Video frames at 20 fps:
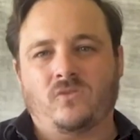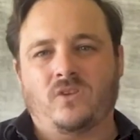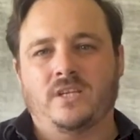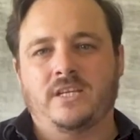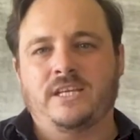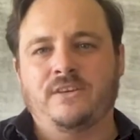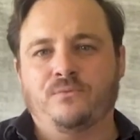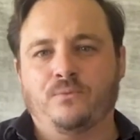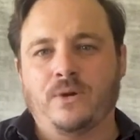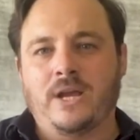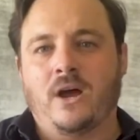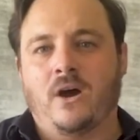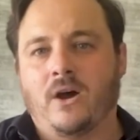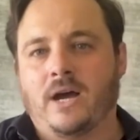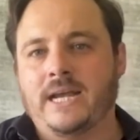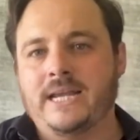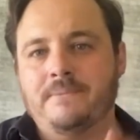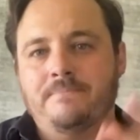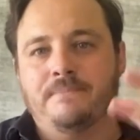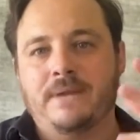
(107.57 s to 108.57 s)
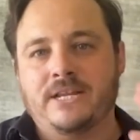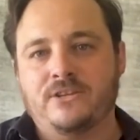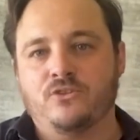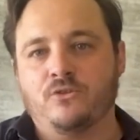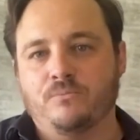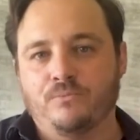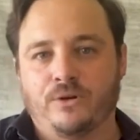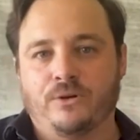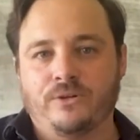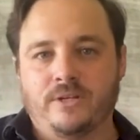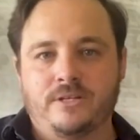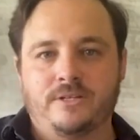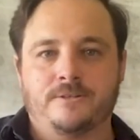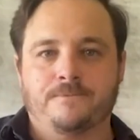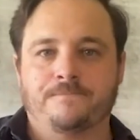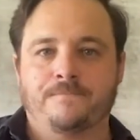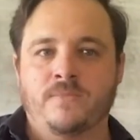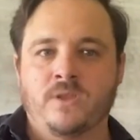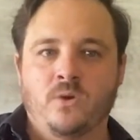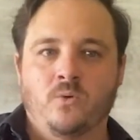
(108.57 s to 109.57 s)
if we're high in mental brilliance,
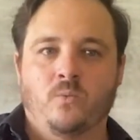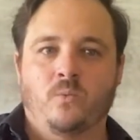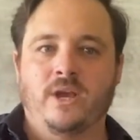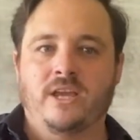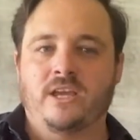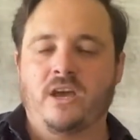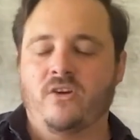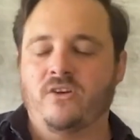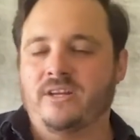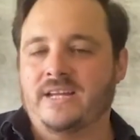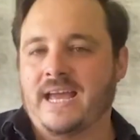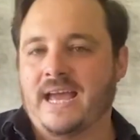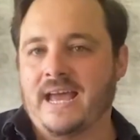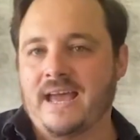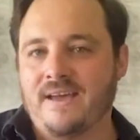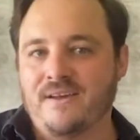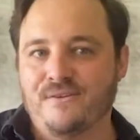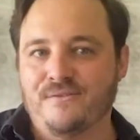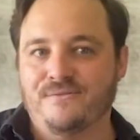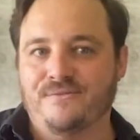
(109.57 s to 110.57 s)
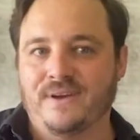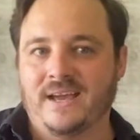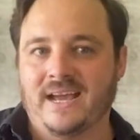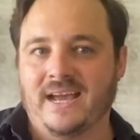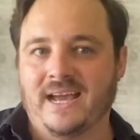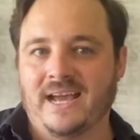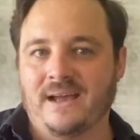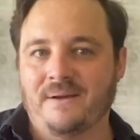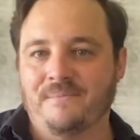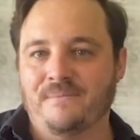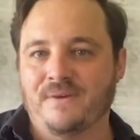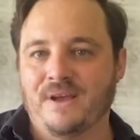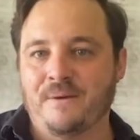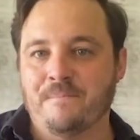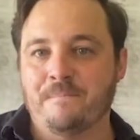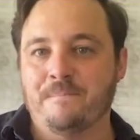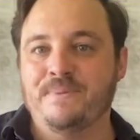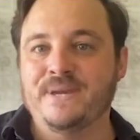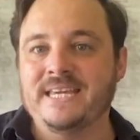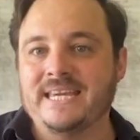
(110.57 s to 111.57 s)
we're going to have
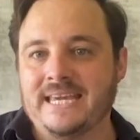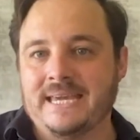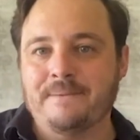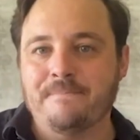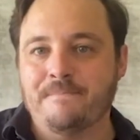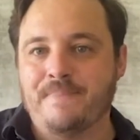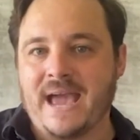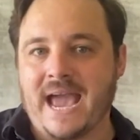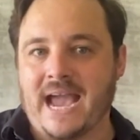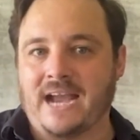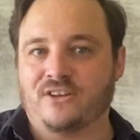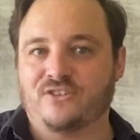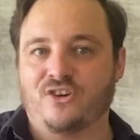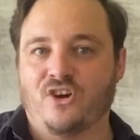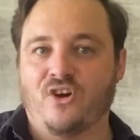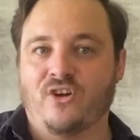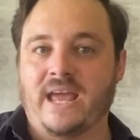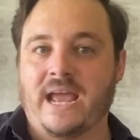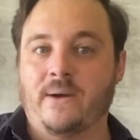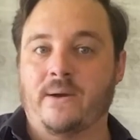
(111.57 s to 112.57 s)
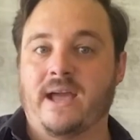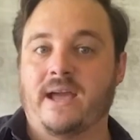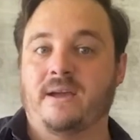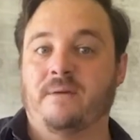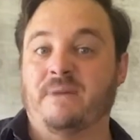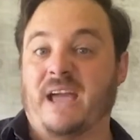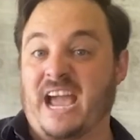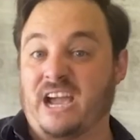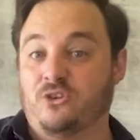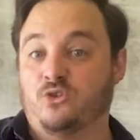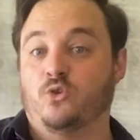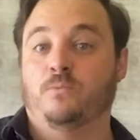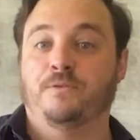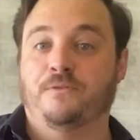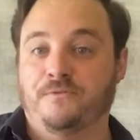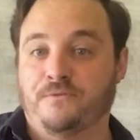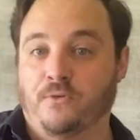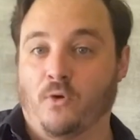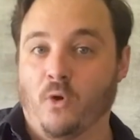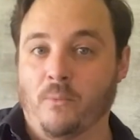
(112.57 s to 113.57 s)
a big impact on our actual
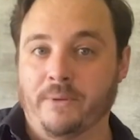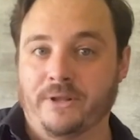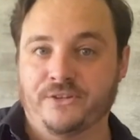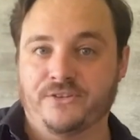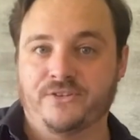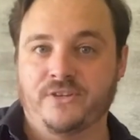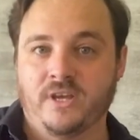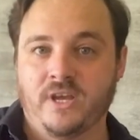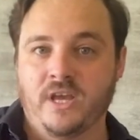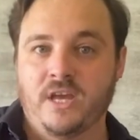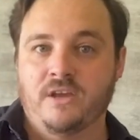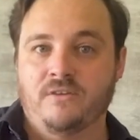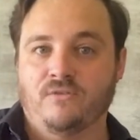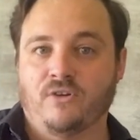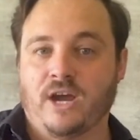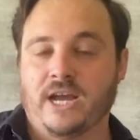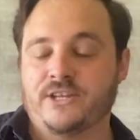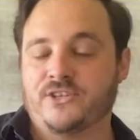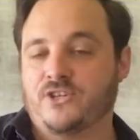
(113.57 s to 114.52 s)
performance, right?